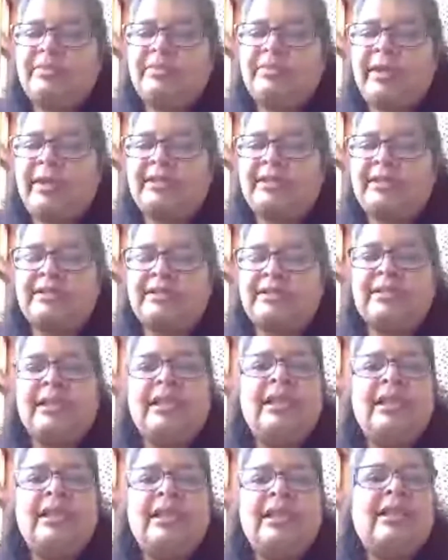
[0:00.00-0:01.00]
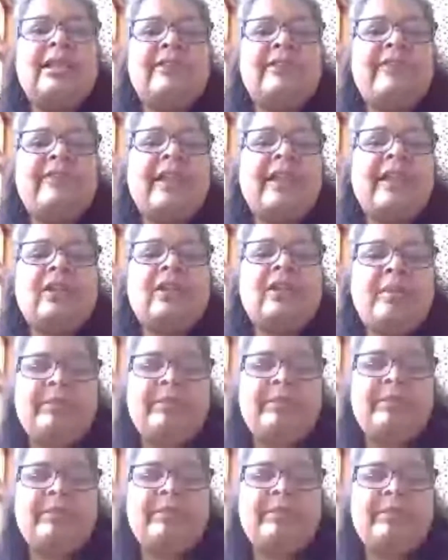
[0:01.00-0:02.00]
enterprises can find
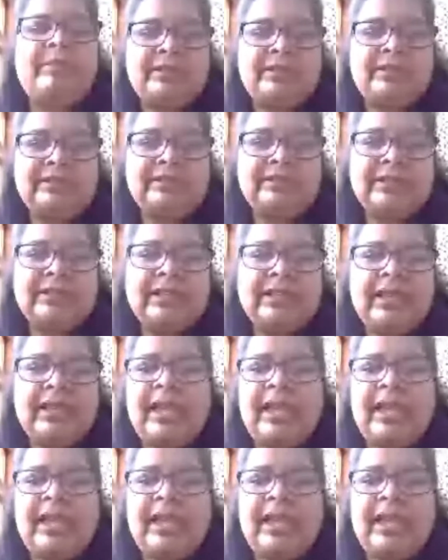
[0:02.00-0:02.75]
common markets